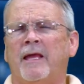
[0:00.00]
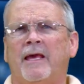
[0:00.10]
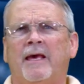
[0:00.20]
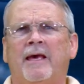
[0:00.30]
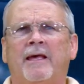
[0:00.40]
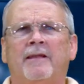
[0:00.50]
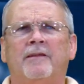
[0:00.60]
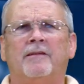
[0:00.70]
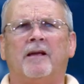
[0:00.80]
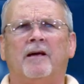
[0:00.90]

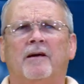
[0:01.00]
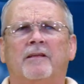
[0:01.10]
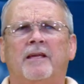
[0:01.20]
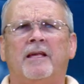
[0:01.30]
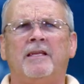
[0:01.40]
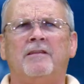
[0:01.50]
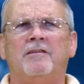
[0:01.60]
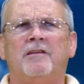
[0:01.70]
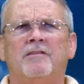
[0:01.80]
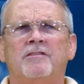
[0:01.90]
And Kenny,
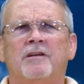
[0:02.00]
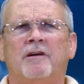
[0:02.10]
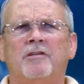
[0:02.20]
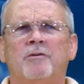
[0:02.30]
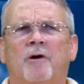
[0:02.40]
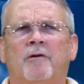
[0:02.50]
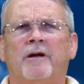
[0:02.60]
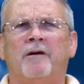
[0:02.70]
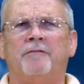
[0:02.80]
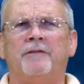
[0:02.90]
is there a
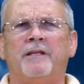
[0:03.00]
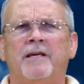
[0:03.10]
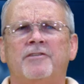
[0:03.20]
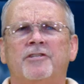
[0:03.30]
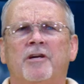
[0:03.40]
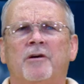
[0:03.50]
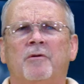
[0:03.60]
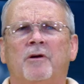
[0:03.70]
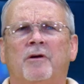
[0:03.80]
URL for that show?